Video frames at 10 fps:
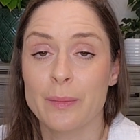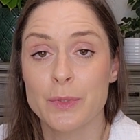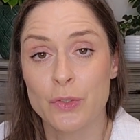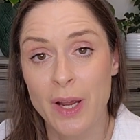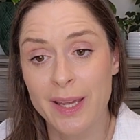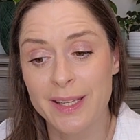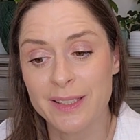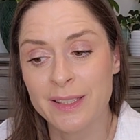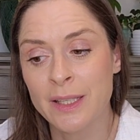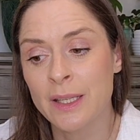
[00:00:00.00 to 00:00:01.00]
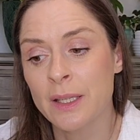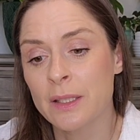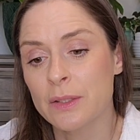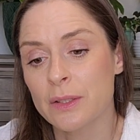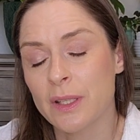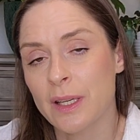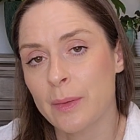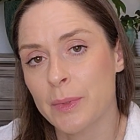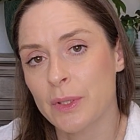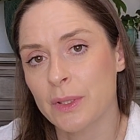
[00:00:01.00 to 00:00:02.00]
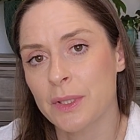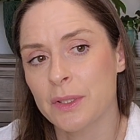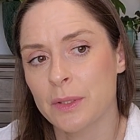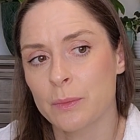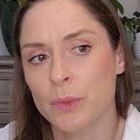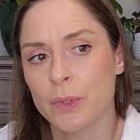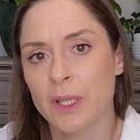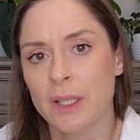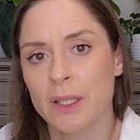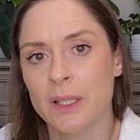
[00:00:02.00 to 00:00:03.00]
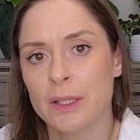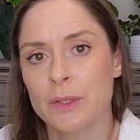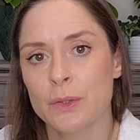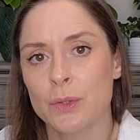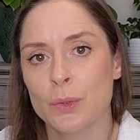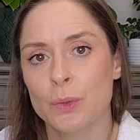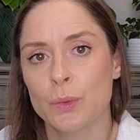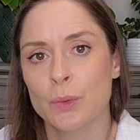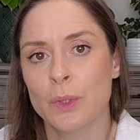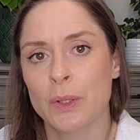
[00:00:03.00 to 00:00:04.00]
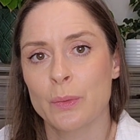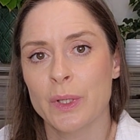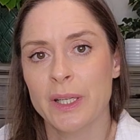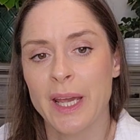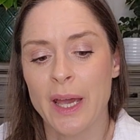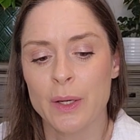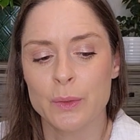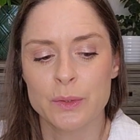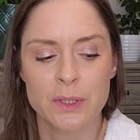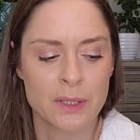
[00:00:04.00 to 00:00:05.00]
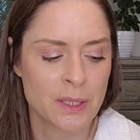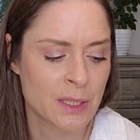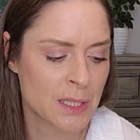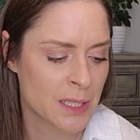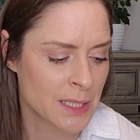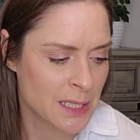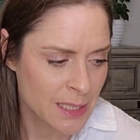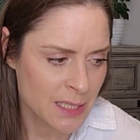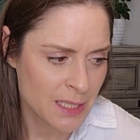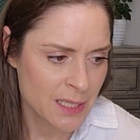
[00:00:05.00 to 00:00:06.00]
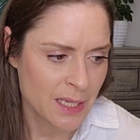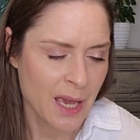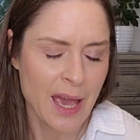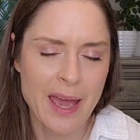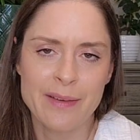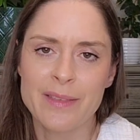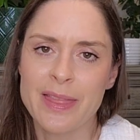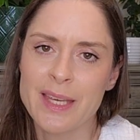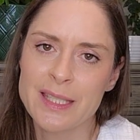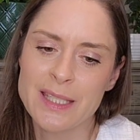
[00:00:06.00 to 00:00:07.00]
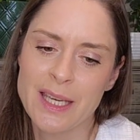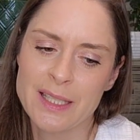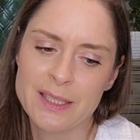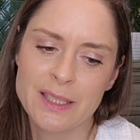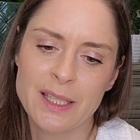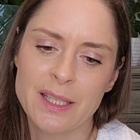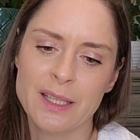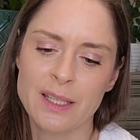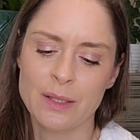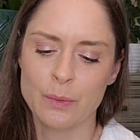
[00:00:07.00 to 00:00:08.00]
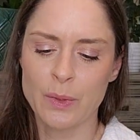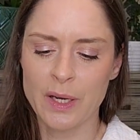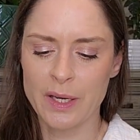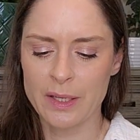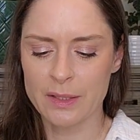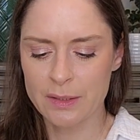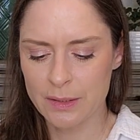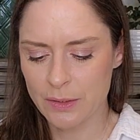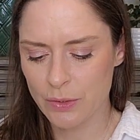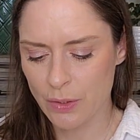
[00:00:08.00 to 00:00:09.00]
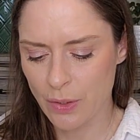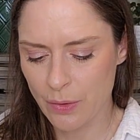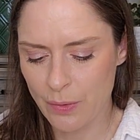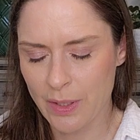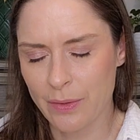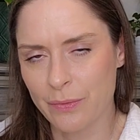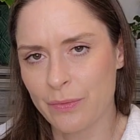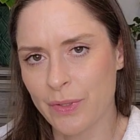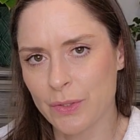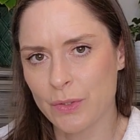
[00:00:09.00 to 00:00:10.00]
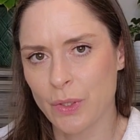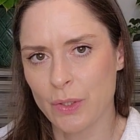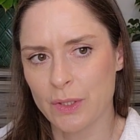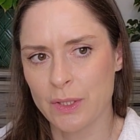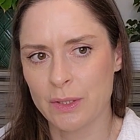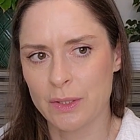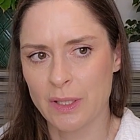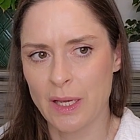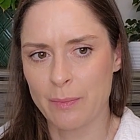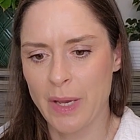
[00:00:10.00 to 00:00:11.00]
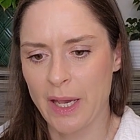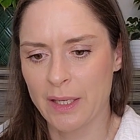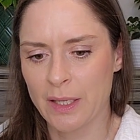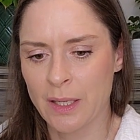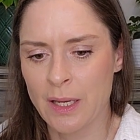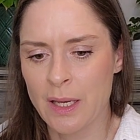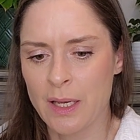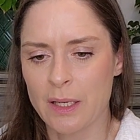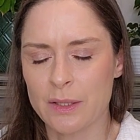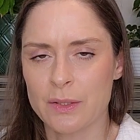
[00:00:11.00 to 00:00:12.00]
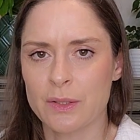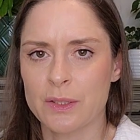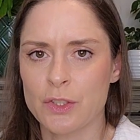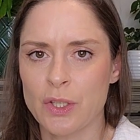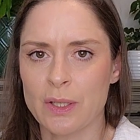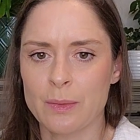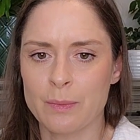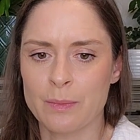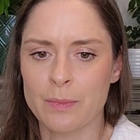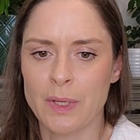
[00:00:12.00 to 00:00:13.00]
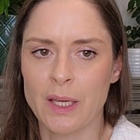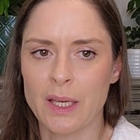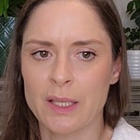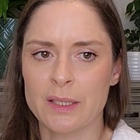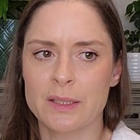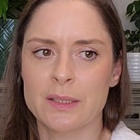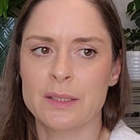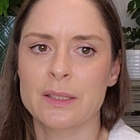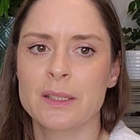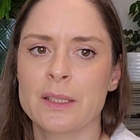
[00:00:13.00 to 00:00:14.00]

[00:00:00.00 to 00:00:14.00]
trying to get up earlier in the morning to work out. I haven't done that in a while, and it feels good to get back into the gym, and